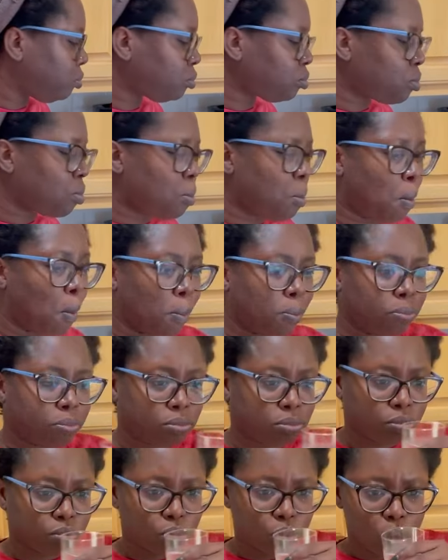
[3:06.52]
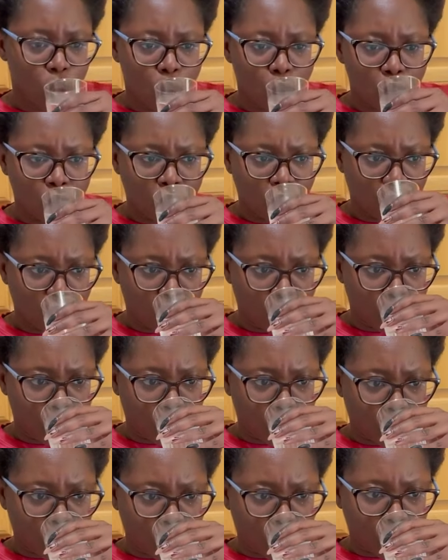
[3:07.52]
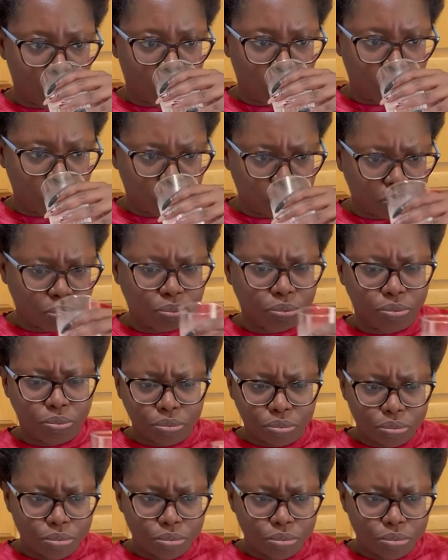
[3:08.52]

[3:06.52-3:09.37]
Nothing is said.